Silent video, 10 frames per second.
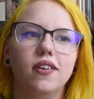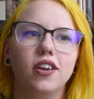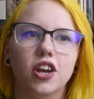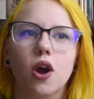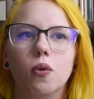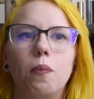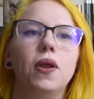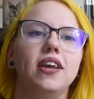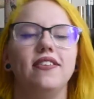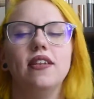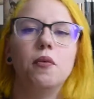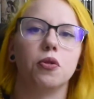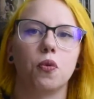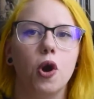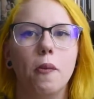you know, replacing them
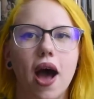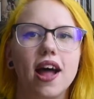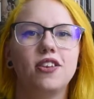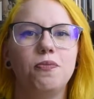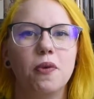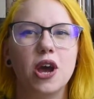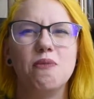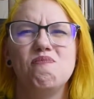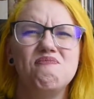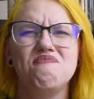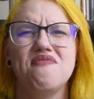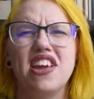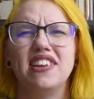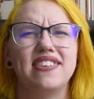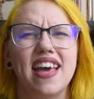with robots, but
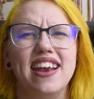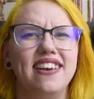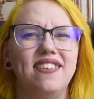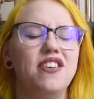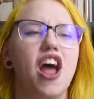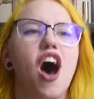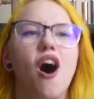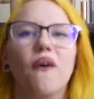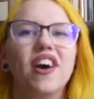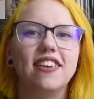they decided no.